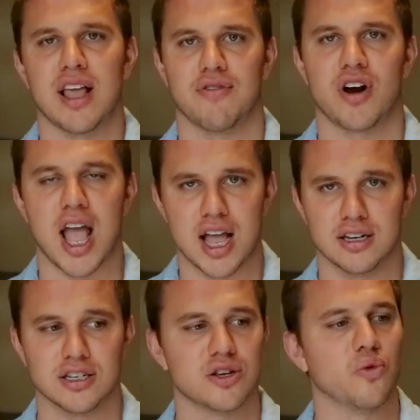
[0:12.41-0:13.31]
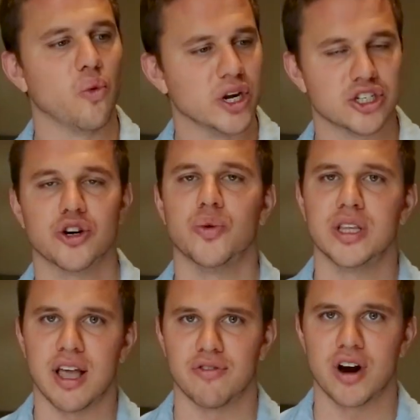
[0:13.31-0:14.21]
never end, winter
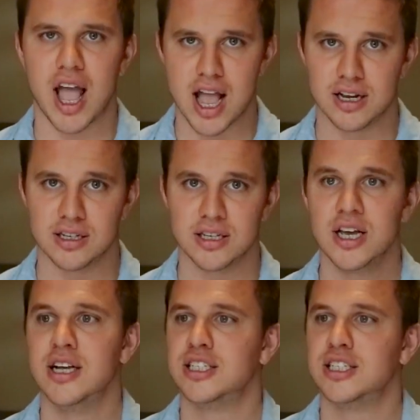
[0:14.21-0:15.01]
will never end,